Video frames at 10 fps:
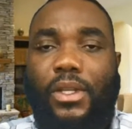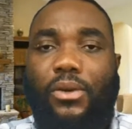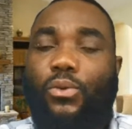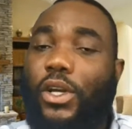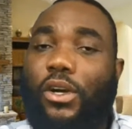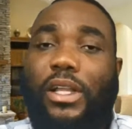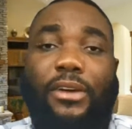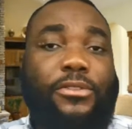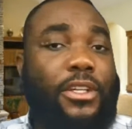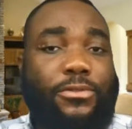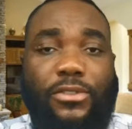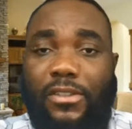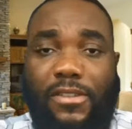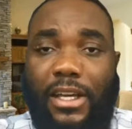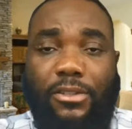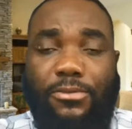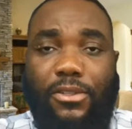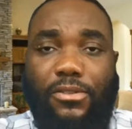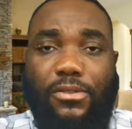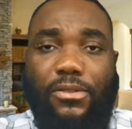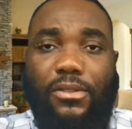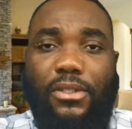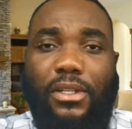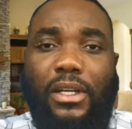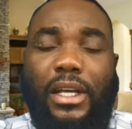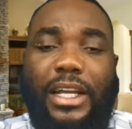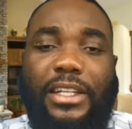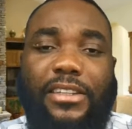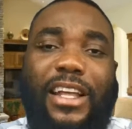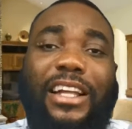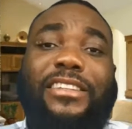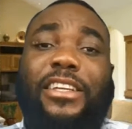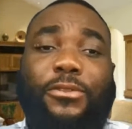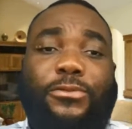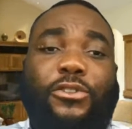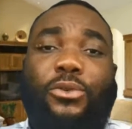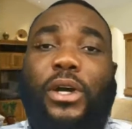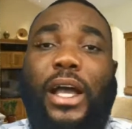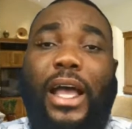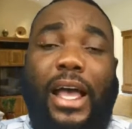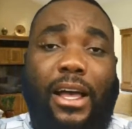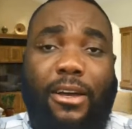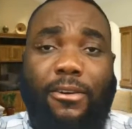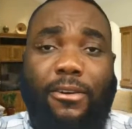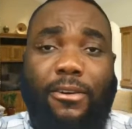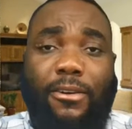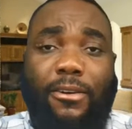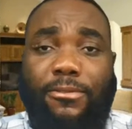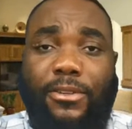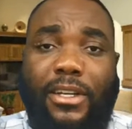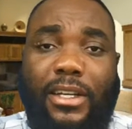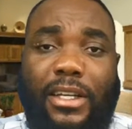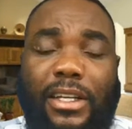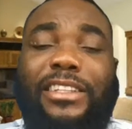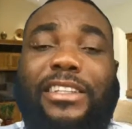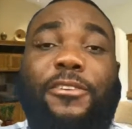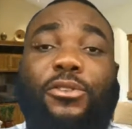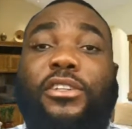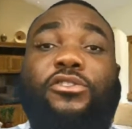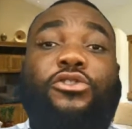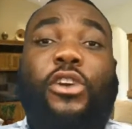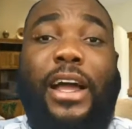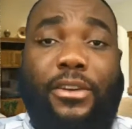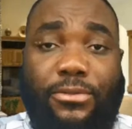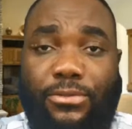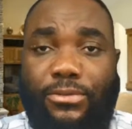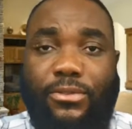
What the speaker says: We all have gifts inside of us. It is that gift you have that gives you the drive